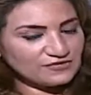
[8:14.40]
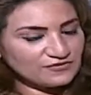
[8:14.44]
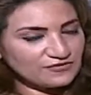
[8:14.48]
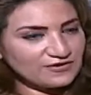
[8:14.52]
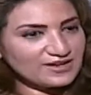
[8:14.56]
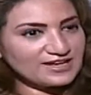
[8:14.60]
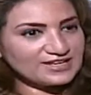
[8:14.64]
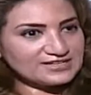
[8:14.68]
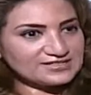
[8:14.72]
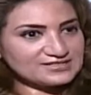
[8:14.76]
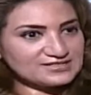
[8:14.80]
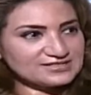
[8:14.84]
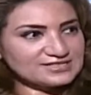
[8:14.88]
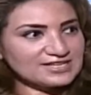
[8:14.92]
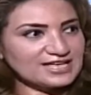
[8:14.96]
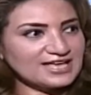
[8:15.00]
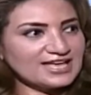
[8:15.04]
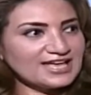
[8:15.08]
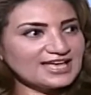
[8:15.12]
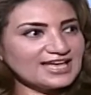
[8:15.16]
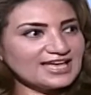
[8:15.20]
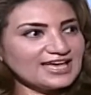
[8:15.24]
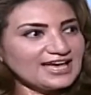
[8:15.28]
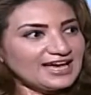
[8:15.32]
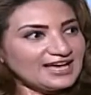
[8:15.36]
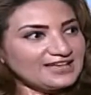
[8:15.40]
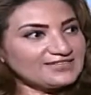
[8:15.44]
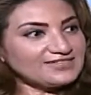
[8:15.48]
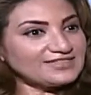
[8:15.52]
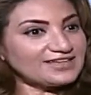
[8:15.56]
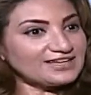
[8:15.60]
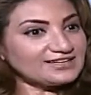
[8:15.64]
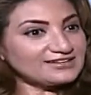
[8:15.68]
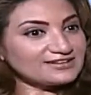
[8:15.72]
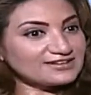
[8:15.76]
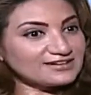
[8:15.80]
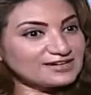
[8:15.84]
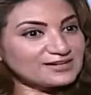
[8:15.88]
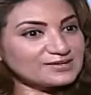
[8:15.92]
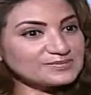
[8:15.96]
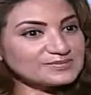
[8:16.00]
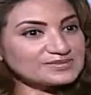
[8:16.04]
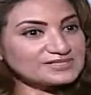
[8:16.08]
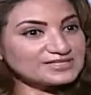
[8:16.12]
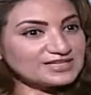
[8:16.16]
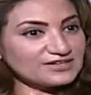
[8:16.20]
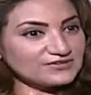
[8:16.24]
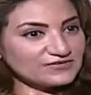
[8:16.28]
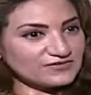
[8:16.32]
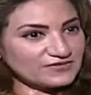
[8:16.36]
phase. And then
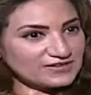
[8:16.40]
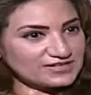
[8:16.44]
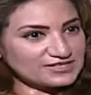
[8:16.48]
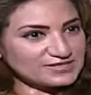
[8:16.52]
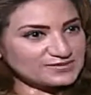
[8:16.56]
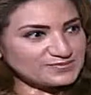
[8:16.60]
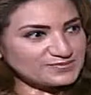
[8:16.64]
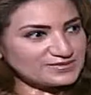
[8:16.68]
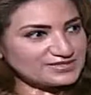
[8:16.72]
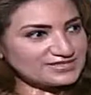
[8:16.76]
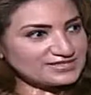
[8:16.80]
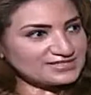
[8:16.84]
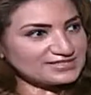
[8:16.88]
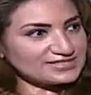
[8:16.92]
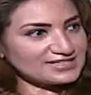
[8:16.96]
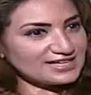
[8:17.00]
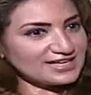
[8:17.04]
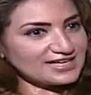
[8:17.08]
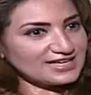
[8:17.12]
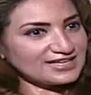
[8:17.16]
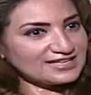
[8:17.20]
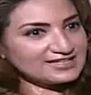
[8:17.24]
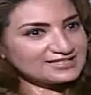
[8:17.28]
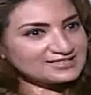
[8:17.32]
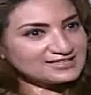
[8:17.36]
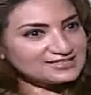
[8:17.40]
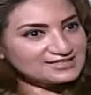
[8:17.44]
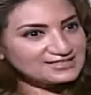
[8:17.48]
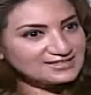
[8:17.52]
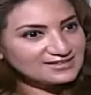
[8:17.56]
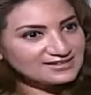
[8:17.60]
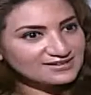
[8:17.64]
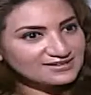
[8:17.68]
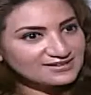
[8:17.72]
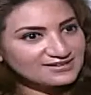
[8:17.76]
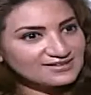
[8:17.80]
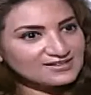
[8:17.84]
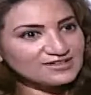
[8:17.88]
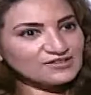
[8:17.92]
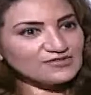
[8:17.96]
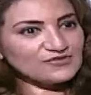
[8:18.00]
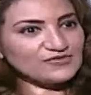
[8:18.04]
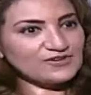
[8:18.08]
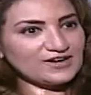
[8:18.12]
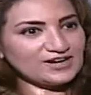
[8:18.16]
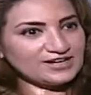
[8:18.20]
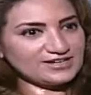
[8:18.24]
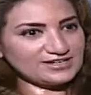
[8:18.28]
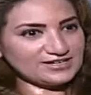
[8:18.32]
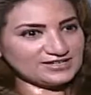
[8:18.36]
comes the investment and the
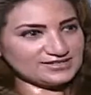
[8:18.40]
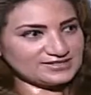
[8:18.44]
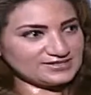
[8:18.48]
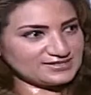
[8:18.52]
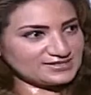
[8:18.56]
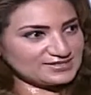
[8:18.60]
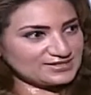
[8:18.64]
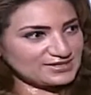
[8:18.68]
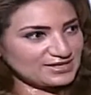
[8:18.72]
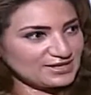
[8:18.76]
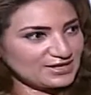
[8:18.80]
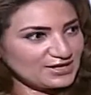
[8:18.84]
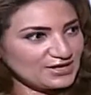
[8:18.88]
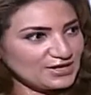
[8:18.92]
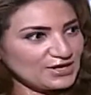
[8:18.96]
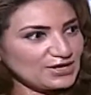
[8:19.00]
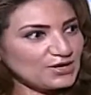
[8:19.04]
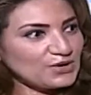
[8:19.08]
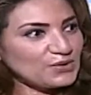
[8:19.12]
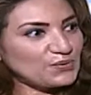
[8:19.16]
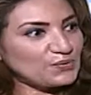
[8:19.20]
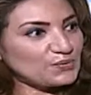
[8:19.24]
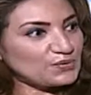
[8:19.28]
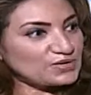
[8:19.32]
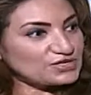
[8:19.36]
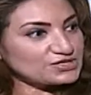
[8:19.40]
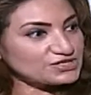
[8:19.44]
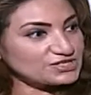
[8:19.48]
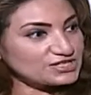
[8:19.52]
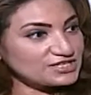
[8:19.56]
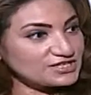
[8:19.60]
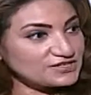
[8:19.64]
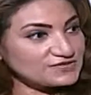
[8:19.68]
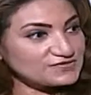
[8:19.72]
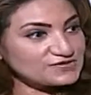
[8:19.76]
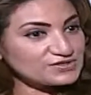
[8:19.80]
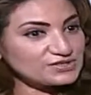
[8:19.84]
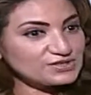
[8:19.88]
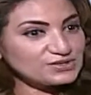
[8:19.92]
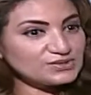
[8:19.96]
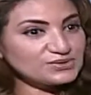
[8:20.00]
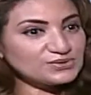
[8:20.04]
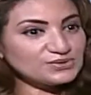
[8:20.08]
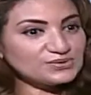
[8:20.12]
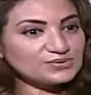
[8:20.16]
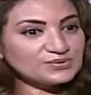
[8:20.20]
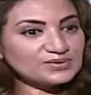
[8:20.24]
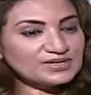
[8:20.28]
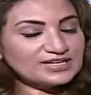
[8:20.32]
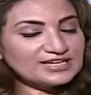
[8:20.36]
finance, which gives
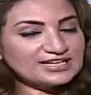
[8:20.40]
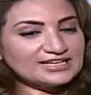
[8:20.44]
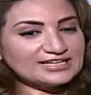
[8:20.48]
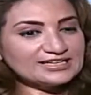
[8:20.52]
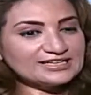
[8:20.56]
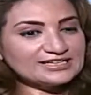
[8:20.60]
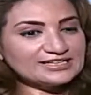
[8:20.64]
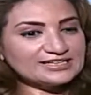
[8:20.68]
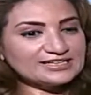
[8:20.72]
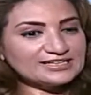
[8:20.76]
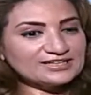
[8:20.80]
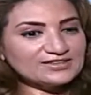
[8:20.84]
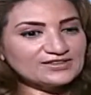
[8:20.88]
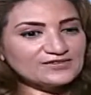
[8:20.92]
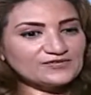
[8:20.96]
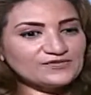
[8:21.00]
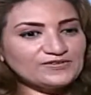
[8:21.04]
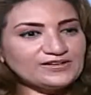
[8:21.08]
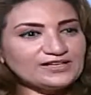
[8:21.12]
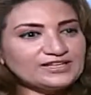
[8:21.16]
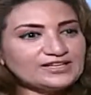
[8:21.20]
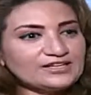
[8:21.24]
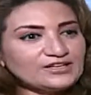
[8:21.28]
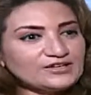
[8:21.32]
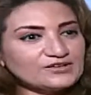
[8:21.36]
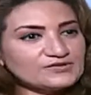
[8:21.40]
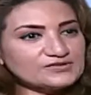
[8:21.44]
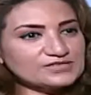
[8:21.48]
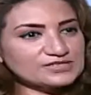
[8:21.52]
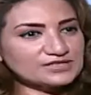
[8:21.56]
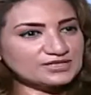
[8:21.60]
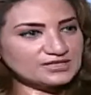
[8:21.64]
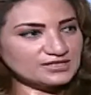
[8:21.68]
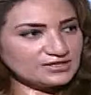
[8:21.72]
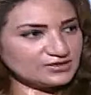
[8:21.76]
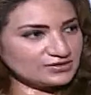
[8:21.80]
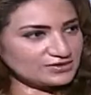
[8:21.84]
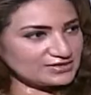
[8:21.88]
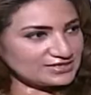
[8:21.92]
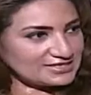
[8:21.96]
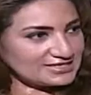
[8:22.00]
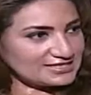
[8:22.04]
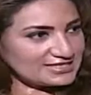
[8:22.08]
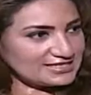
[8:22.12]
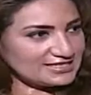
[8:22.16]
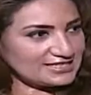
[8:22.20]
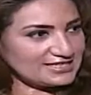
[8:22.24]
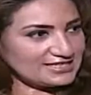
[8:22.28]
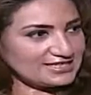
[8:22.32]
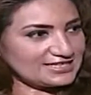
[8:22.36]
you the feeling of
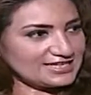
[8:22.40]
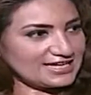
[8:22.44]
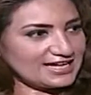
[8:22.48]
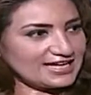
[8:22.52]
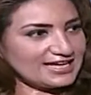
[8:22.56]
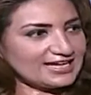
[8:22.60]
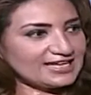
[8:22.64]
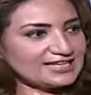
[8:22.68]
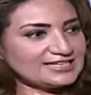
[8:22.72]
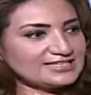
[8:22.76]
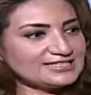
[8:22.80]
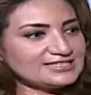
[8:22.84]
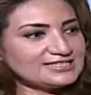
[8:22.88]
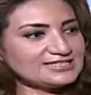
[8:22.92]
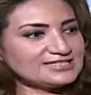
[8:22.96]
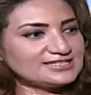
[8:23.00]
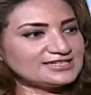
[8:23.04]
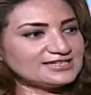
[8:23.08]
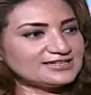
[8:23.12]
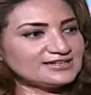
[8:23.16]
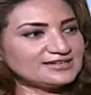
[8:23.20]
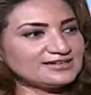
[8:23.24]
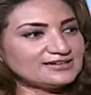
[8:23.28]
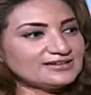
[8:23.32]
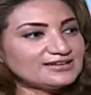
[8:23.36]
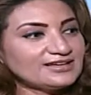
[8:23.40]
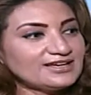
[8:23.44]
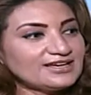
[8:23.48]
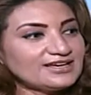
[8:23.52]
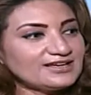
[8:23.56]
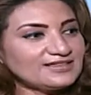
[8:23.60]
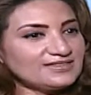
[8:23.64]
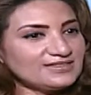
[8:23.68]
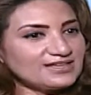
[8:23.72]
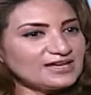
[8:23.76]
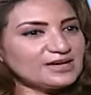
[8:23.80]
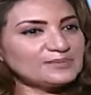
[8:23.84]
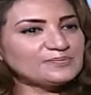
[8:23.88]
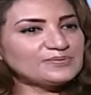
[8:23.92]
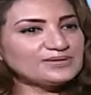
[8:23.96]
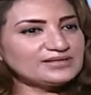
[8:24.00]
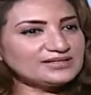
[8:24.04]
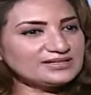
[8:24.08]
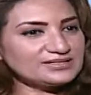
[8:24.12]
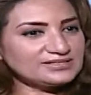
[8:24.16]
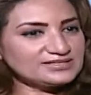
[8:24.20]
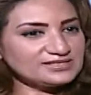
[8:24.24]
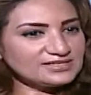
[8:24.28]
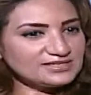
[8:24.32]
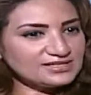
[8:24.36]
security and the
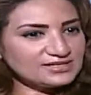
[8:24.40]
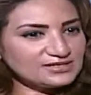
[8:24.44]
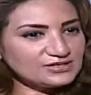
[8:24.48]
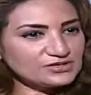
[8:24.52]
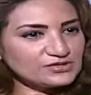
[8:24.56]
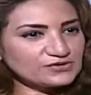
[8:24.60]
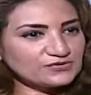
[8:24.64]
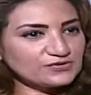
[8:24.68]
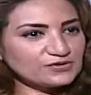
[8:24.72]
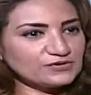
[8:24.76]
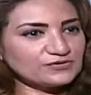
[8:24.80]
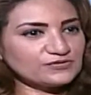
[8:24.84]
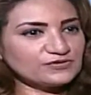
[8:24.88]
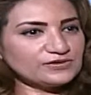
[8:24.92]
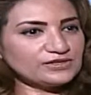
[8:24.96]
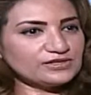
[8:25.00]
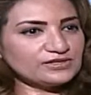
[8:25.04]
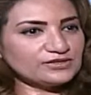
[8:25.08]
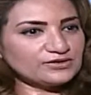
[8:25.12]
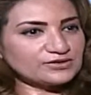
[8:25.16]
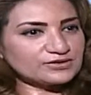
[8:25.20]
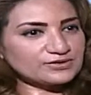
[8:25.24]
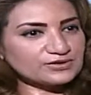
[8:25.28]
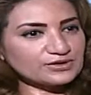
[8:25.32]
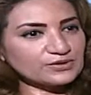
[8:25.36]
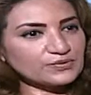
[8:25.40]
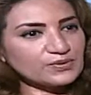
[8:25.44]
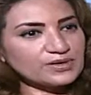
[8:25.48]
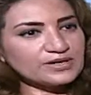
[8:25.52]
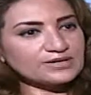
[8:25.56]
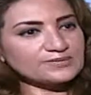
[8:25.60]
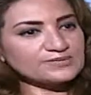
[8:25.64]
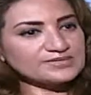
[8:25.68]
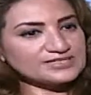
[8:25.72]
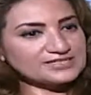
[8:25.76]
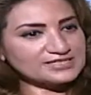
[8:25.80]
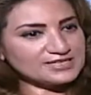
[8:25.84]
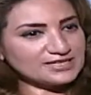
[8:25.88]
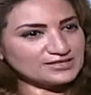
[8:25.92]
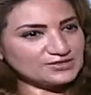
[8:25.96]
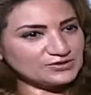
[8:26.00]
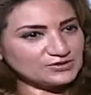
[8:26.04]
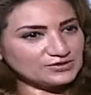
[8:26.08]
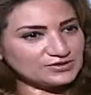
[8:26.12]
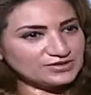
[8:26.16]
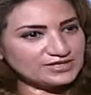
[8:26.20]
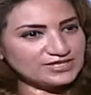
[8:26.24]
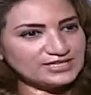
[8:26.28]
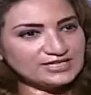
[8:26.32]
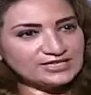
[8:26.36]
ability to fulfill your requirements
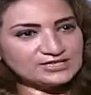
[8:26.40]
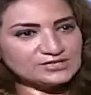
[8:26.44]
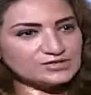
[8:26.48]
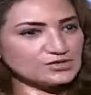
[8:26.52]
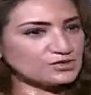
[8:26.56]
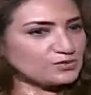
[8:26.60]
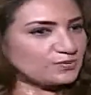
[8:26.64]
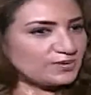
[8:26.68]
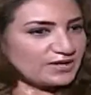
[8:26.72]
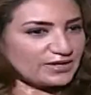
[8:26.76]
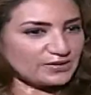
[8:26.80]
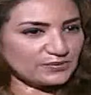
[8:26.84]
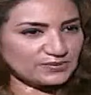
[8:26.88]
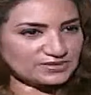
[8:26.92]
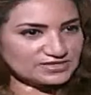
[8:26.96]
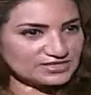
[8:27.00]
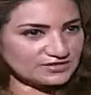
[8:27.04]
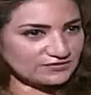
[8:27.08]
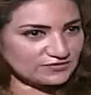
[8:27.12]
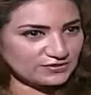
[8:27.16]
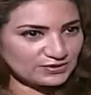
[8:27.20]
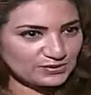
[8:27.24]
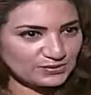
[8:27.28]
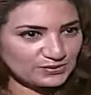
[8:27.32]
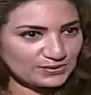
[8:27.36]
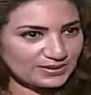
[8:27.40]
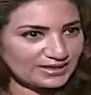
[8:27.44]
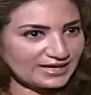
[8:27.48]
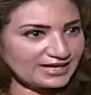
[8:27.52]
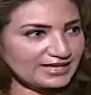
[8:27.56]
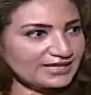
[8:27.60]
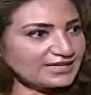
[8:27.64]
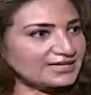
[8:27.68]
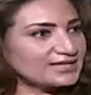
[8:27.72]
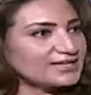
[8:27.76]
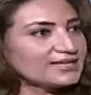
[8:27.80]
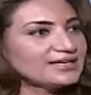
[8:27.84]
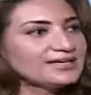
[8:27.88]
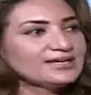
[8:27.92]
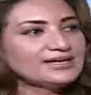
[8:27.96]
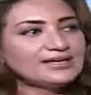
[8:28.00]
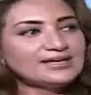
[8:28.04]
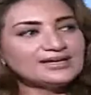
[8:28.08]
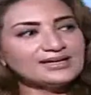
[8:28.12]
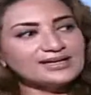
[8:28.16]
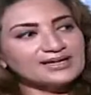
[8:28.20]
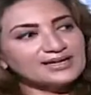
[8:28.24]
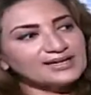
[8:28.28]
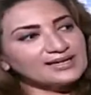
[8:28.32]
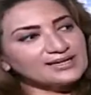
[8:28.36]
and your needs, to buy whatever you like.
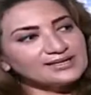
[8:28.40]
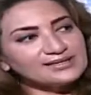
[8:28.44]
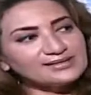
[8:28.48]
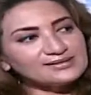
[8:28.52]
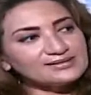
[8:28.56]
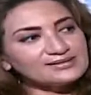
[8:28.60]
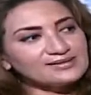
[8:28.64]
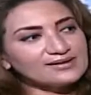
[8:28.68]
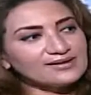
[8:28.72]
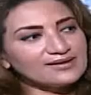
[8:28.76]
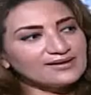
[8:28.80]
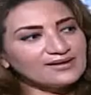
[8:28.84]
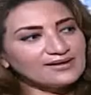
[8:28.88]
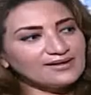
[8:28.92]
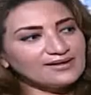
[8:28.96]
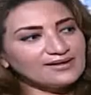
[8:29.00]
And